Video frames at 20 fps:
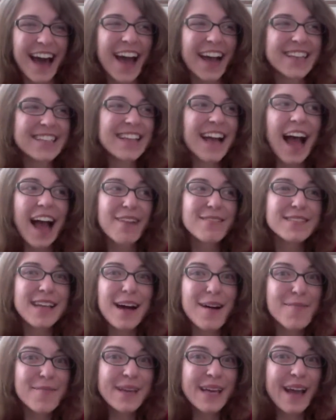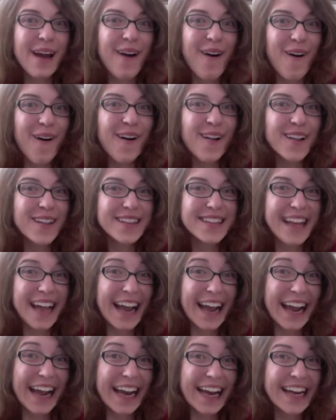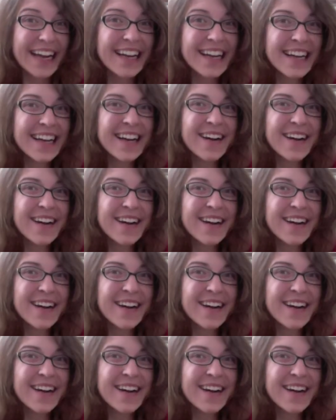I was humming it all day